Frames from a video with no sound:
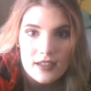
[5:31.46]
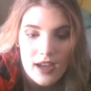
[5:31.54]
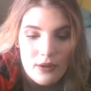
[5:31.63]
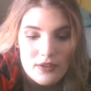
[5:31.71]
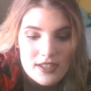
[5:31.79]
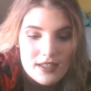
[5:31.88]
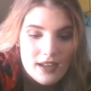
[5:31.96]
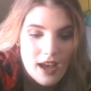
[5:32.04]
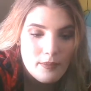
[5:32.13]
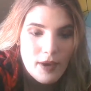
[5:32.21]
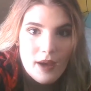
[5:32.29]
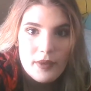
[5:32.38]
How is it
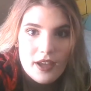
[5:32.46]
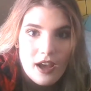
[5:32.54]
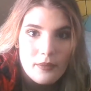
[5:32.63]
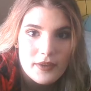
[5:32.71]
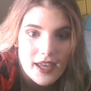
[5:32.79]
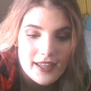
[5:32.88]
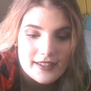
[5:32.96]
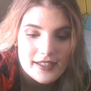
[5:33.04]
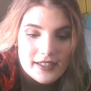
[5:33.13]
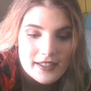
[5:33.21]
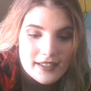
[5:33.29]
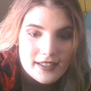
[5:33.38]
not popping up yet?
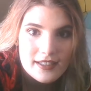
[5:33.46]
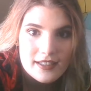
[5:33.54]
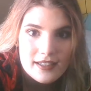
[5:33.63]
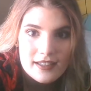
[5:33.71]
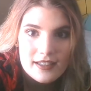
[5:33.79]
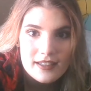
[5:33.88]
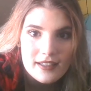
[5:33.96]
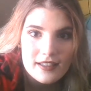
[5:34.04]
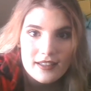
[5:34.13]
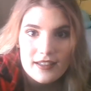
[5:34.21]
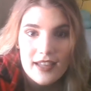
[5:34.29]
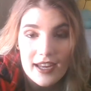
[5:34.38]

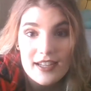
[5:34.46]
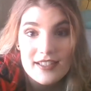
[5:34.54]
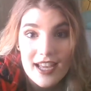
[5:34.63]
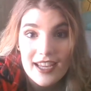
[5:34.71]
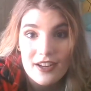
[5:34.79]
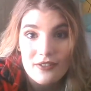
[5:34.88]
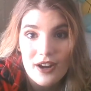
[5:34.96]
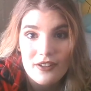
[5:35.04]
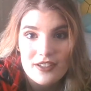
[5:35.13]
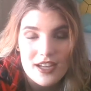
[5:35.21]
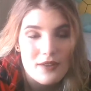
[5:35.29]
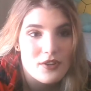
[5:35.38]
Yeah, it is Diana
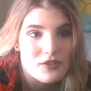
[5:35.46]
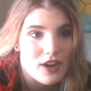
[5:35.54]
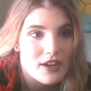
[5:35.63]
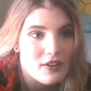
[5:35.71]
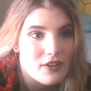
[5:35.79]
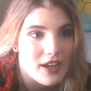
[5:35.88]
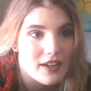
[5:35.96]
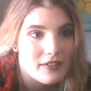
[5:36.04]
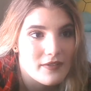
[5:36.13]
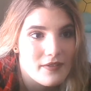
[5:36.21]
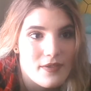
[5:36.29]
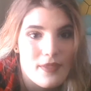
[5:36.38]
Rowland. I was right. Okay.
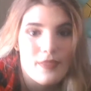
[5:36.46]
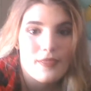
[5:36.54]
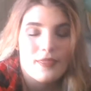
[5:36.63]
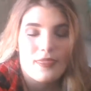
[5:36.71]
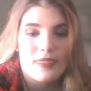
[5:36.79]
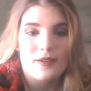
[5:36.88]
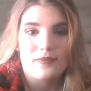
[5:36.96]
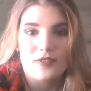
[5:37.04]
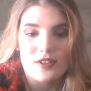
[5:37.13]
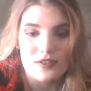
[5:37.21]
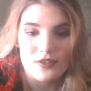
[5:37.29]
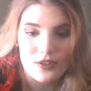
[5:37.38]

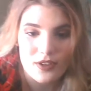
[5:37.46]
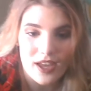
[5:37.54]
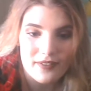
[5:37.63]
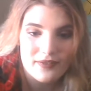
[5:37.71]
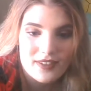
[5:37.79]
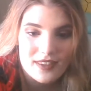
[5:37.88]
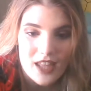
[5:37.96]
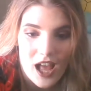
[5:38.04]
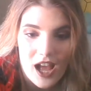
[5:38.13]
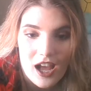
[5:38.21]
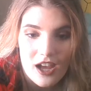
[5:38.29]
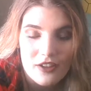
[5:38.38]
So, yeah,
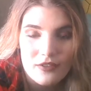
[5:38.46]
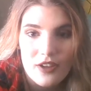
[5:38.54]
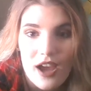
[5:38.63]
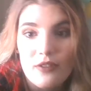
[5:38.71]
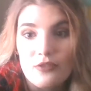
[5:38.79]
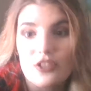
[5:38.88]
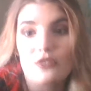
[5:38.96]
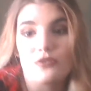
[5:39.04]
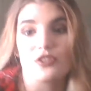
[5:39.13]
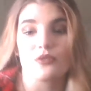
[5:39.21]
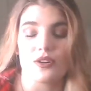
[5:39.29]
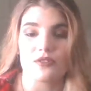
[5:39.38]
uh, I really,
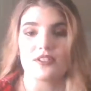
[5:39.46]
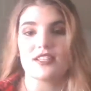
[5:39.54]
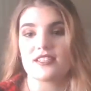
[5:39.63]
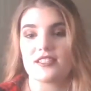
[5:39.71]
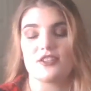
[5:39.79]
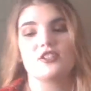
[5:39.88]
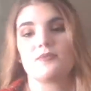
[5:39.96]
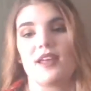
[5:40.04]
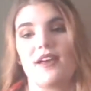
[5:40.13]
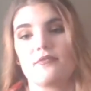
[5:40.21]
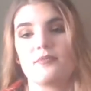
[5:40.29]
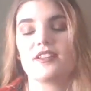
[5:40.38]
really want to read that series, but I
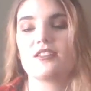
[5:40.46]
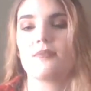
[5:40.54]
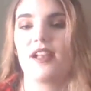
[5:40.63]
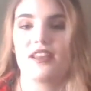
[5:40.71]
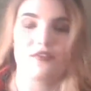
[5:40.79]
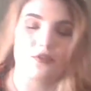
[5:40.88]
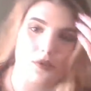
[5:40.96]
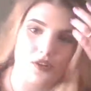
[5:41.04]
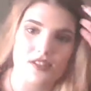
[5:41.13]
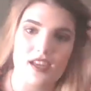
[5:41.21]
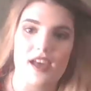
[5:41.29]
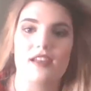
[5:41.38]
haven't picked up any of the
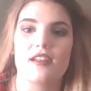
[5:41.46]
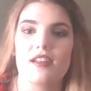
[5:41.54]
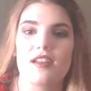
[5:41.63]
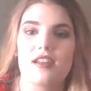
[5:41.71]
books yet.